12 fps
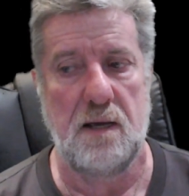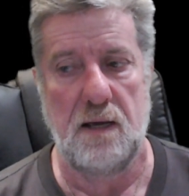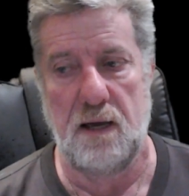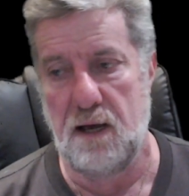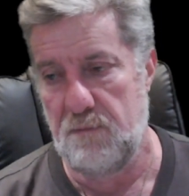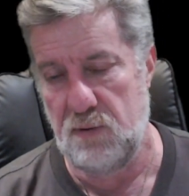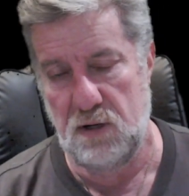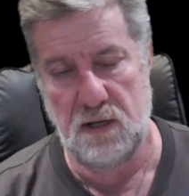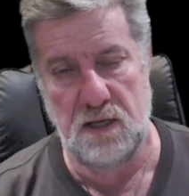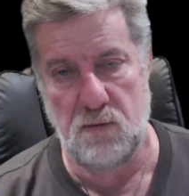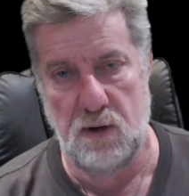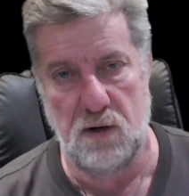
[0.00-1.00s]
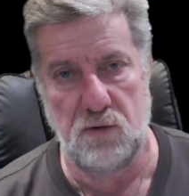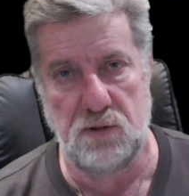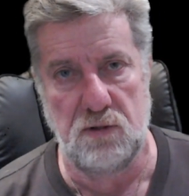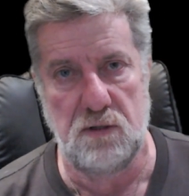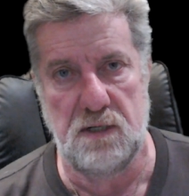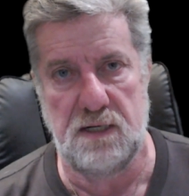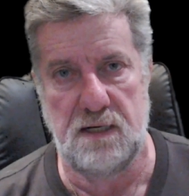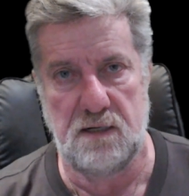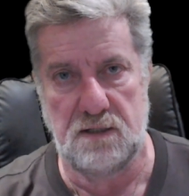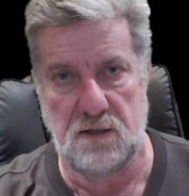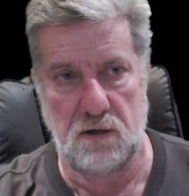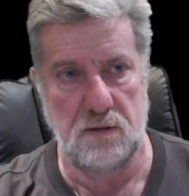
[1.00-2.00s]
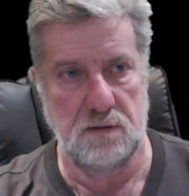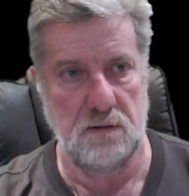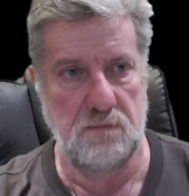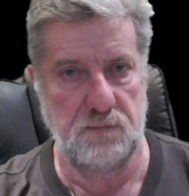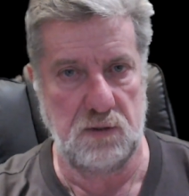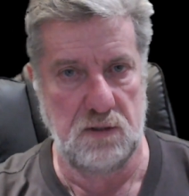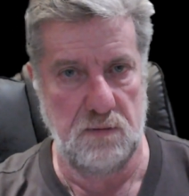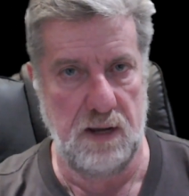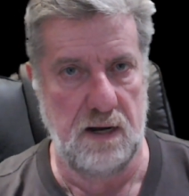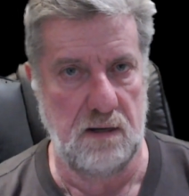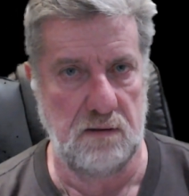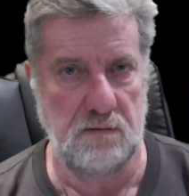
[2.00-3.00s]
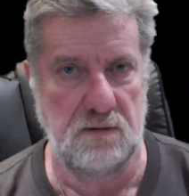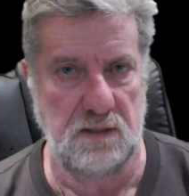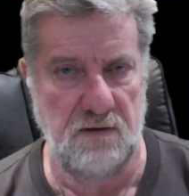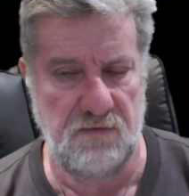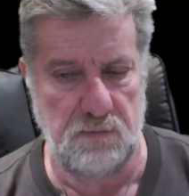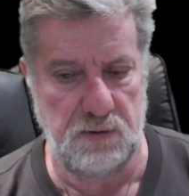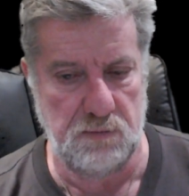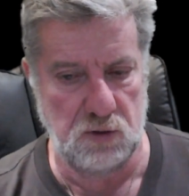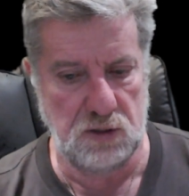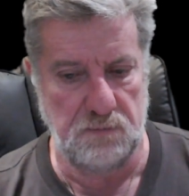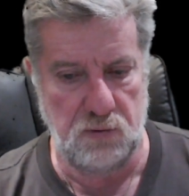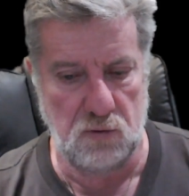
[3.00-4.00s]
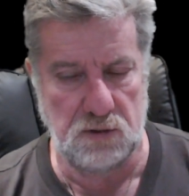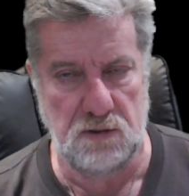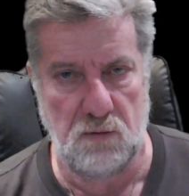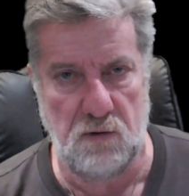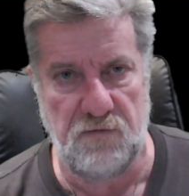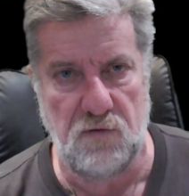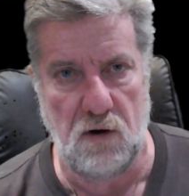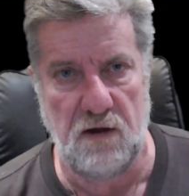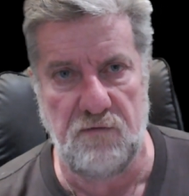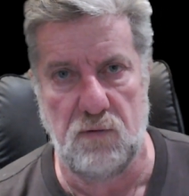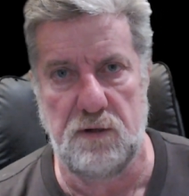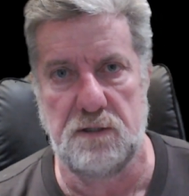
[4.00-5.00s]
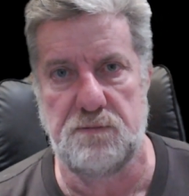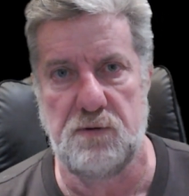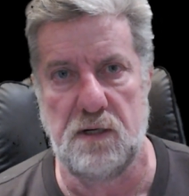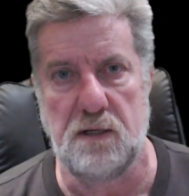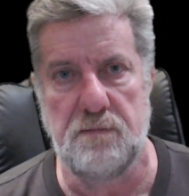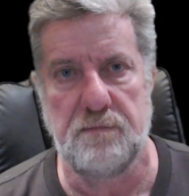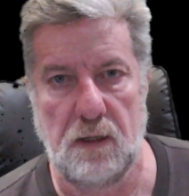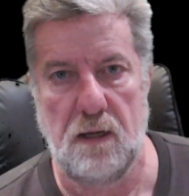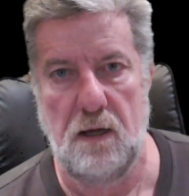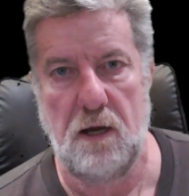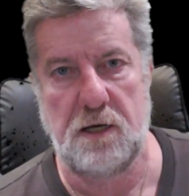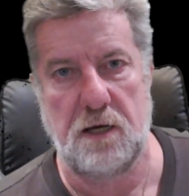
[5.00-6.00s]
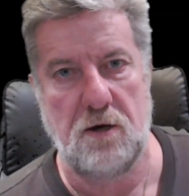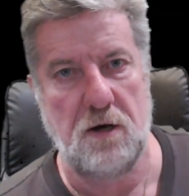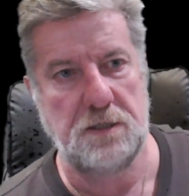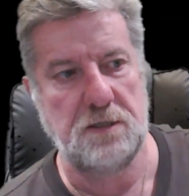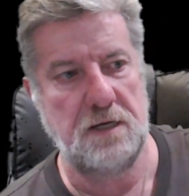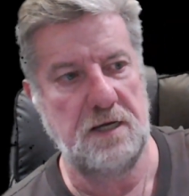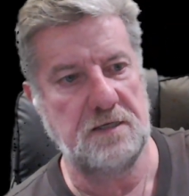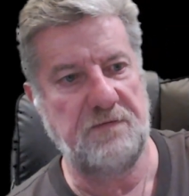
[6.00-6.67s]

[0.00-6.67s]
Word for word: um, but either one will do. You need it to, to, to be able to, to give it a bit more support so it won't fall over when it's printing. Okay guys, so here's